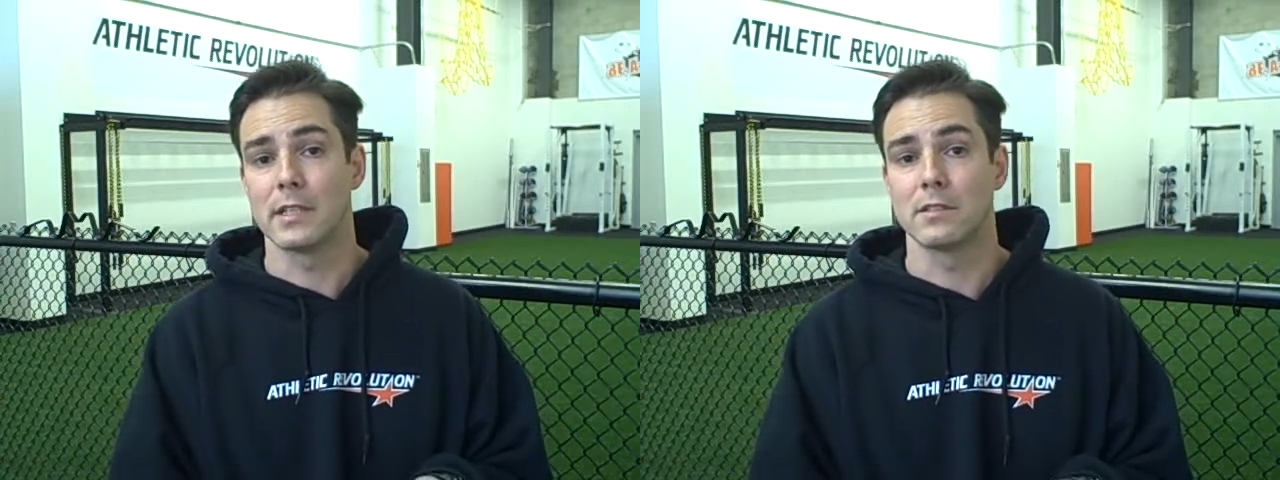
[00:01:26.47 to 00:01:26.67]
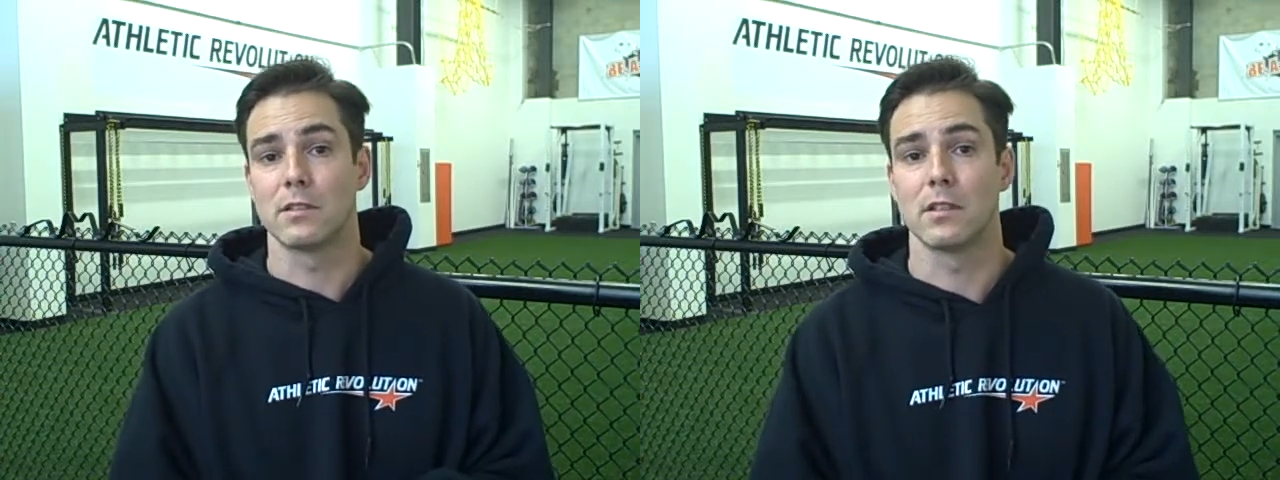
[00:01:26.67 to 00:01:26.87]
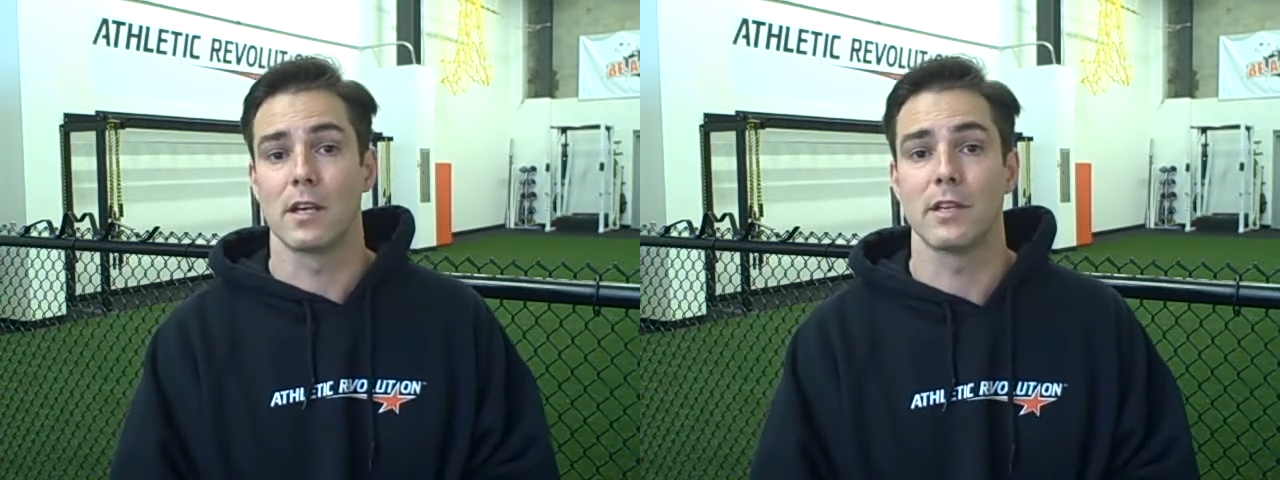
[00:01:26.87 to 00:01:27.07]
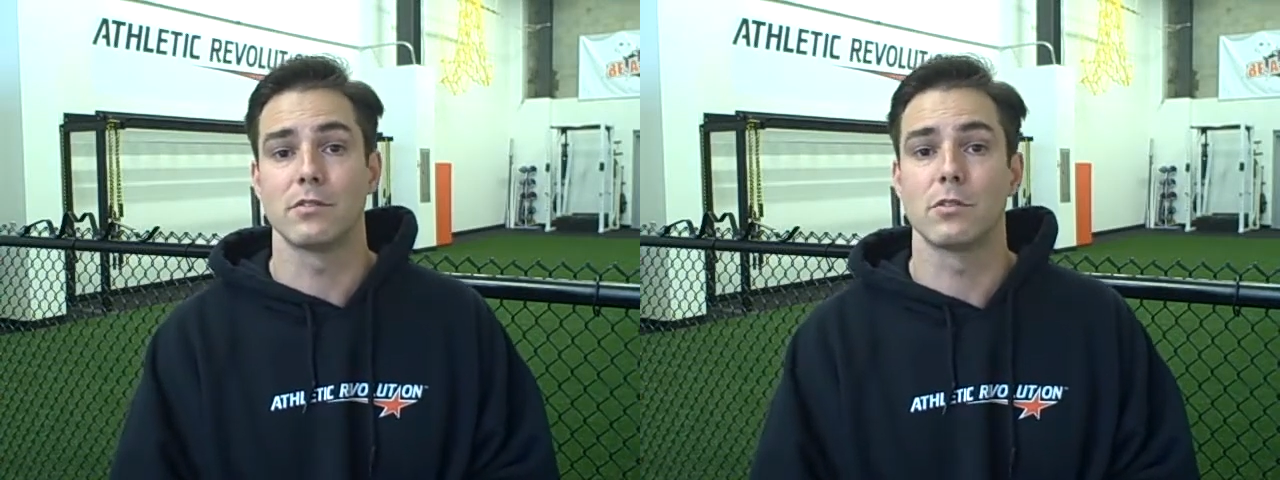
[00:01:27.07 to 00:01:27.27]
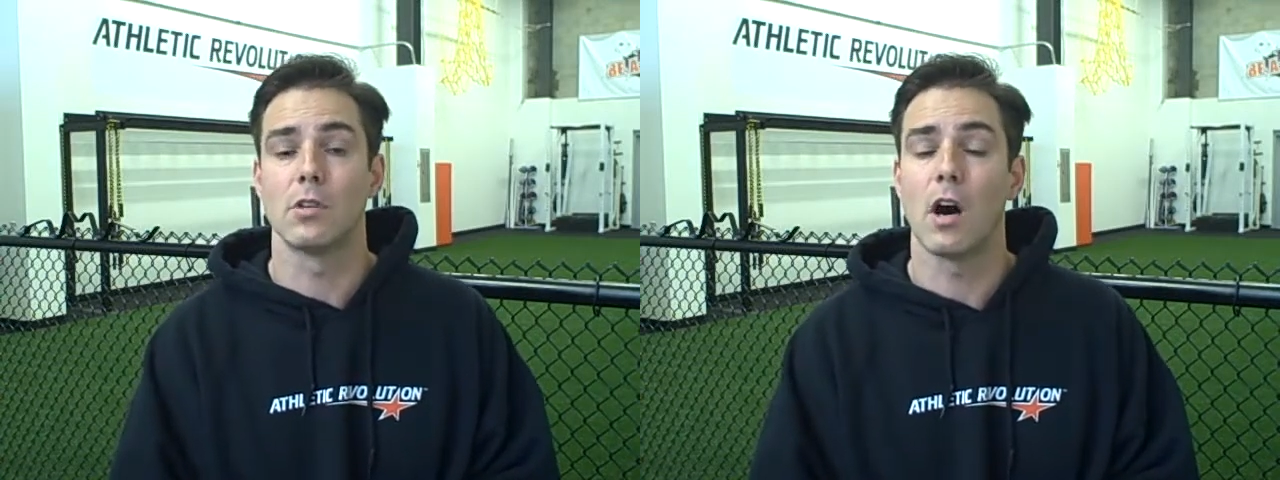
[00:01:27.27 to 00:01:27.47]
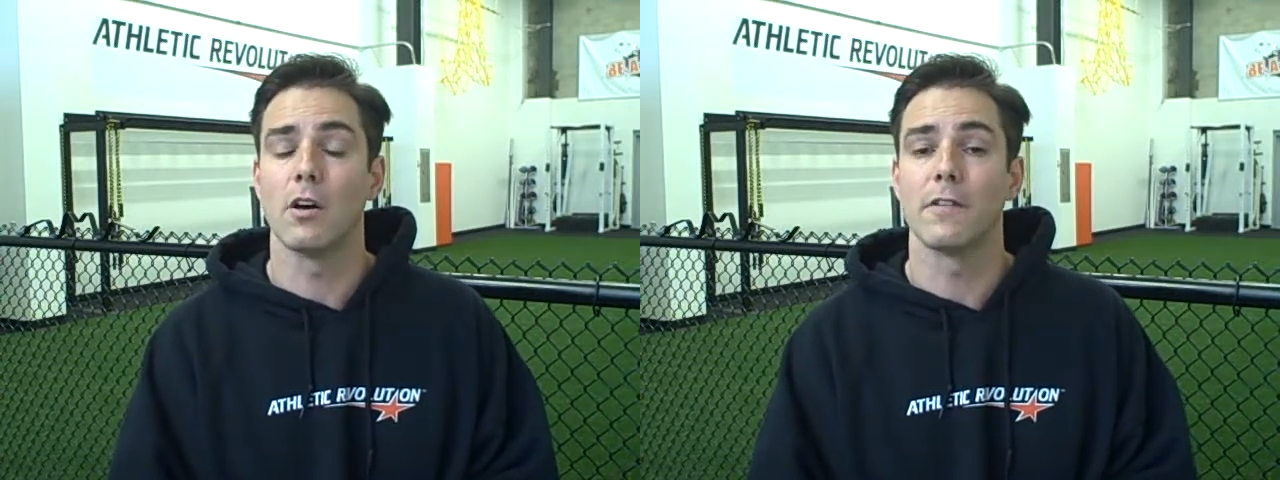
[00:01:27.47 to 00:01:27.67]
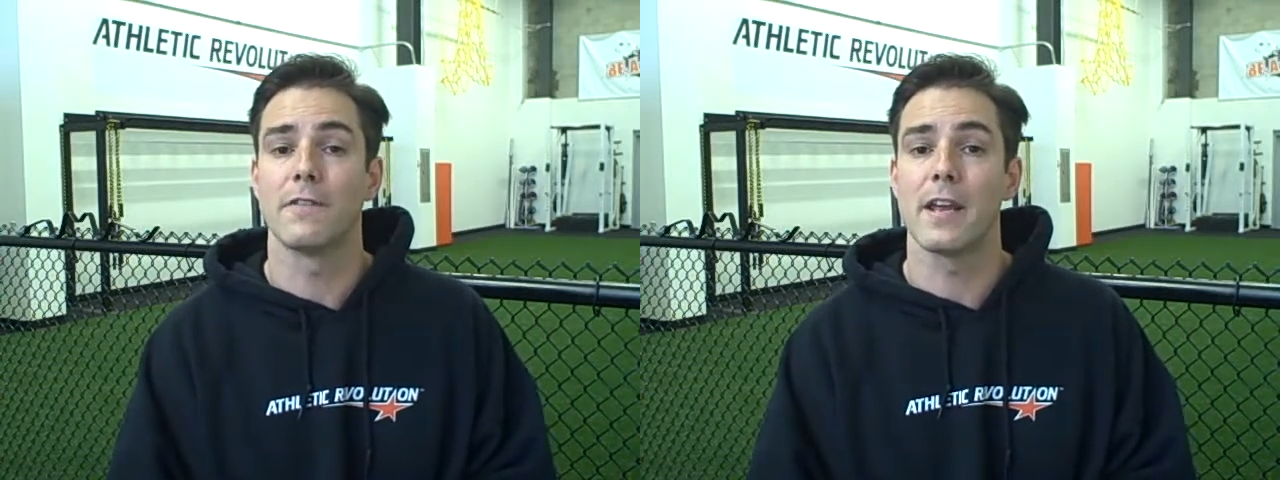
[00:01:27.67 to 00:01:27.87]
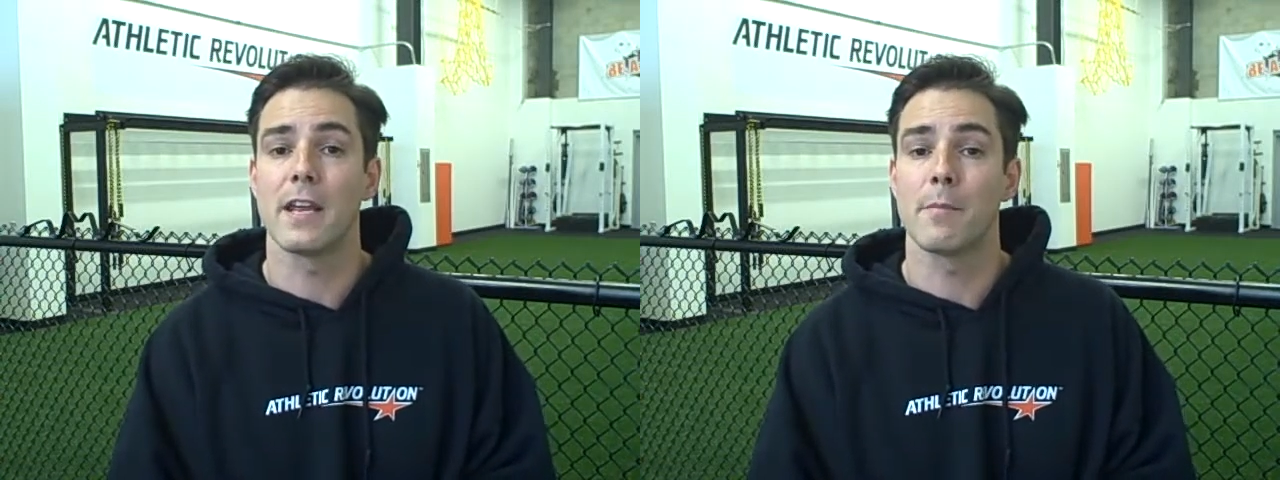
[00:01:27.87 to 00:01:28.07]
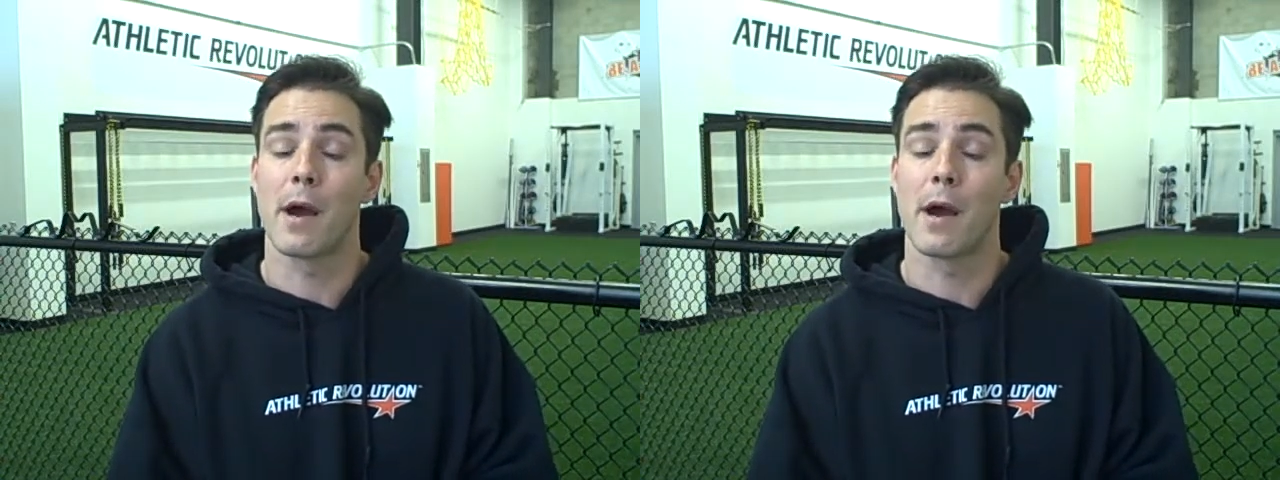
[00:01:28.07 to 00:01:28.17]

into the High School Hall of Fame.